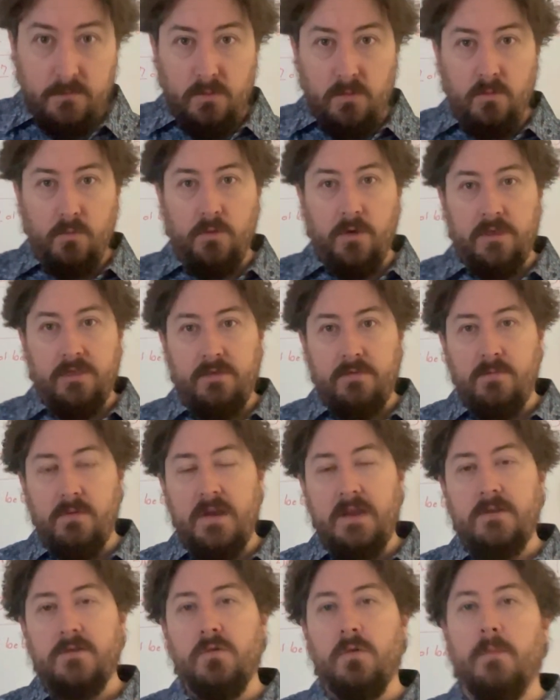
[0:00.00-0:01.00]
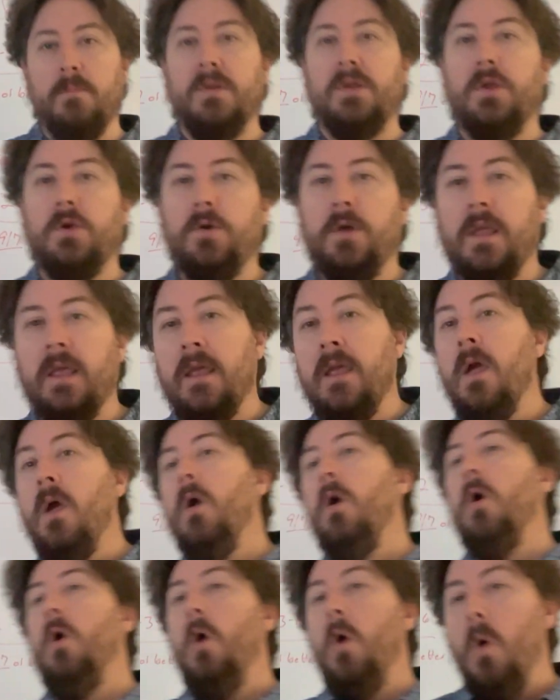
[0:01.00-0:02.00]
with 3 to a Badugi,
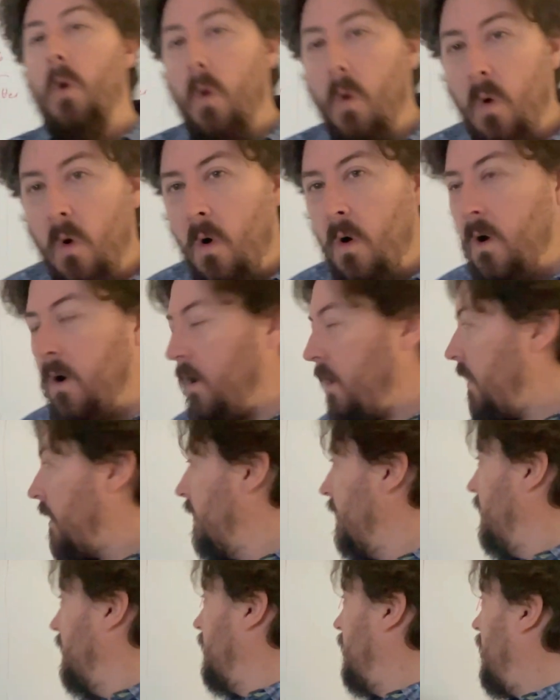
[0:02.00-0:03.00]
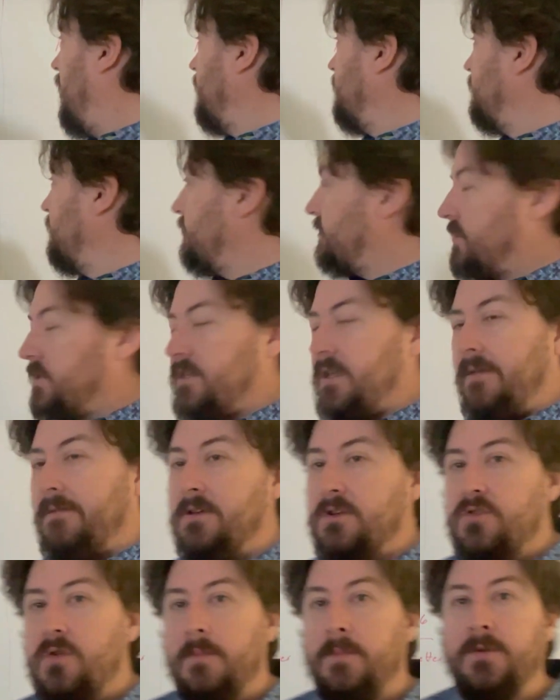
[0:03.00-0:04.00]
or on deuce to
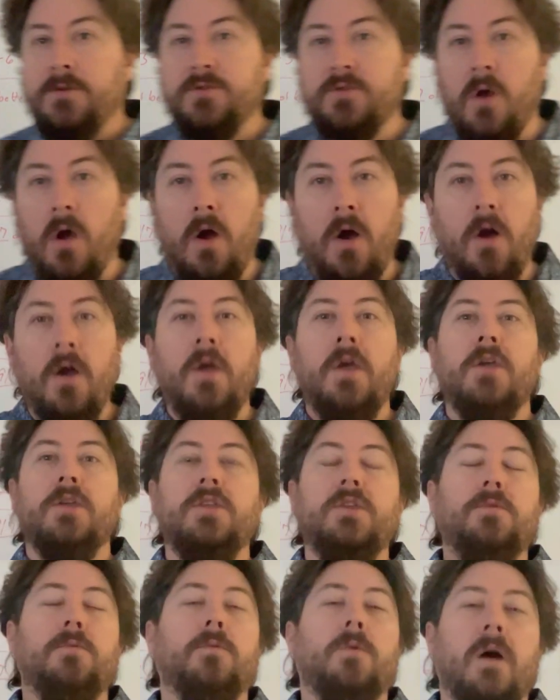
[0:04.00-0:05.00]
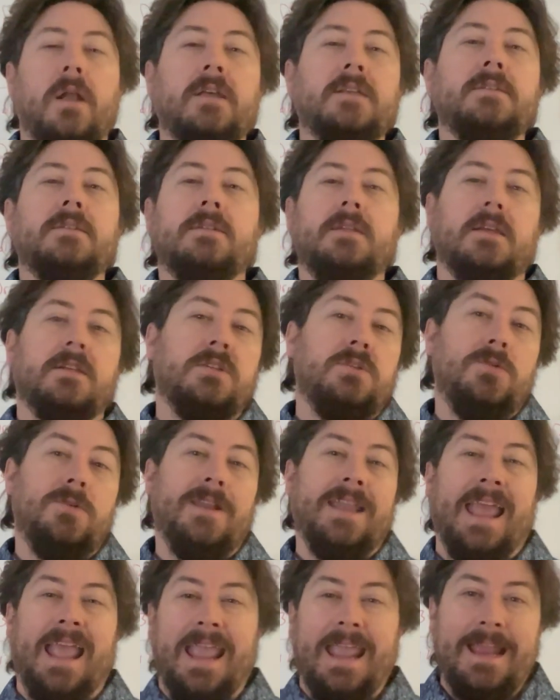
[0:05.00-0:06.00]
7 triple draw, you want to stick to
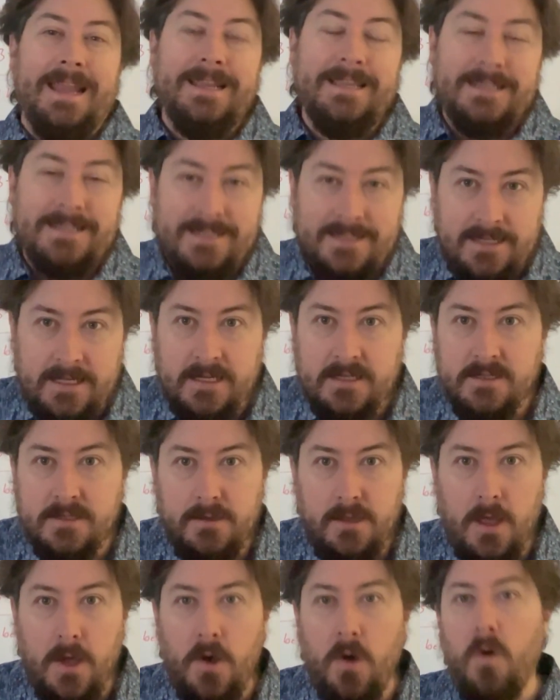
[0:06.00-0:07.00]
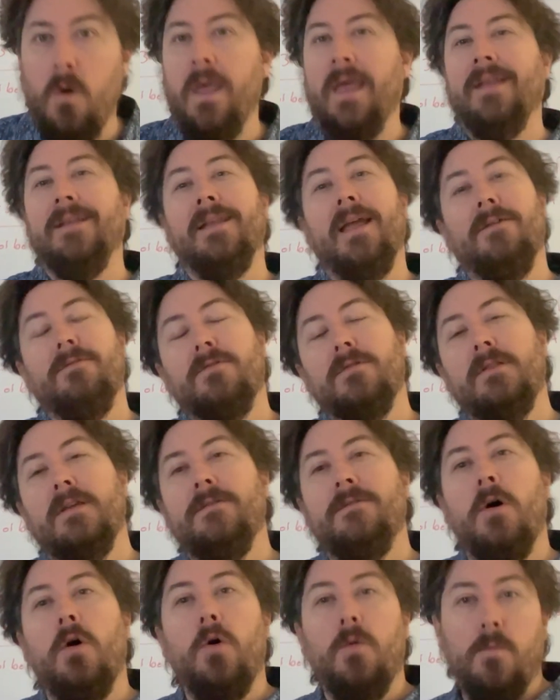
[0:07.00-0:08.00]
an 86 low and never
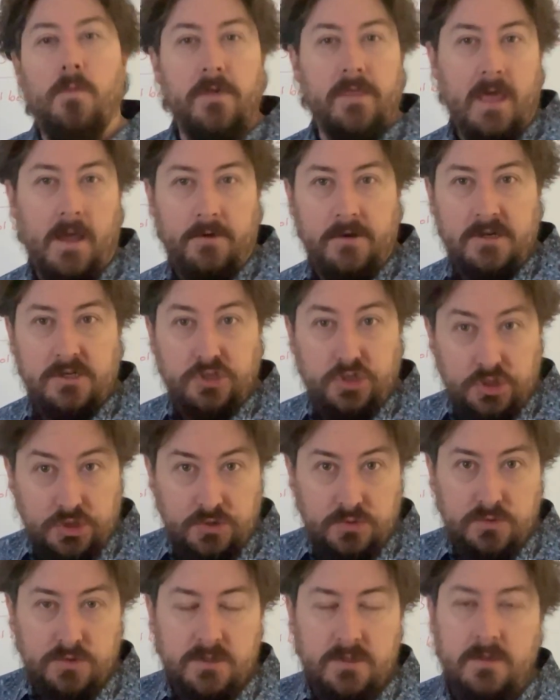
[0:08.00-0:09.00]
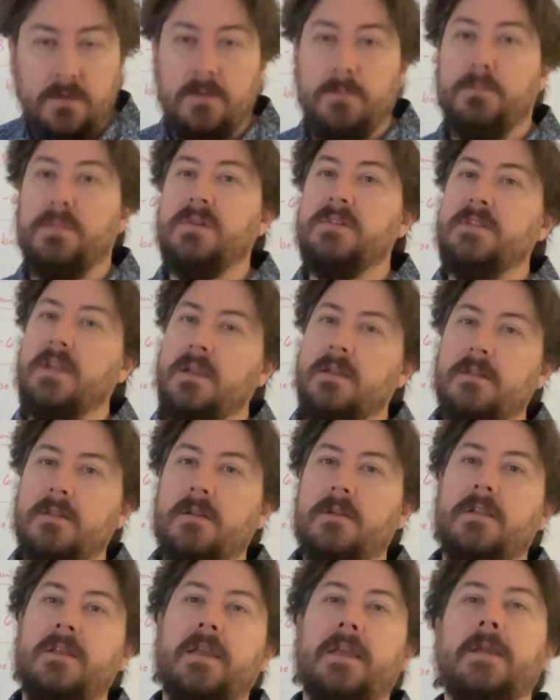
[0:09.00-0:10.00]
leave home without a deuce,
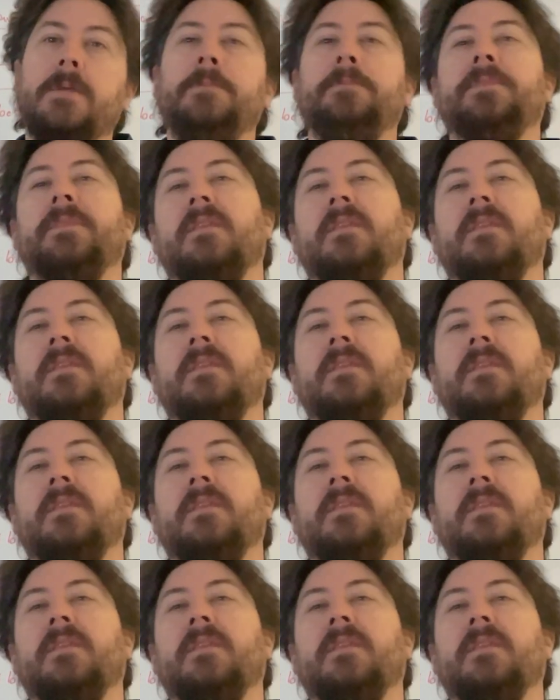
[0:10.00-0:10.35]
particularly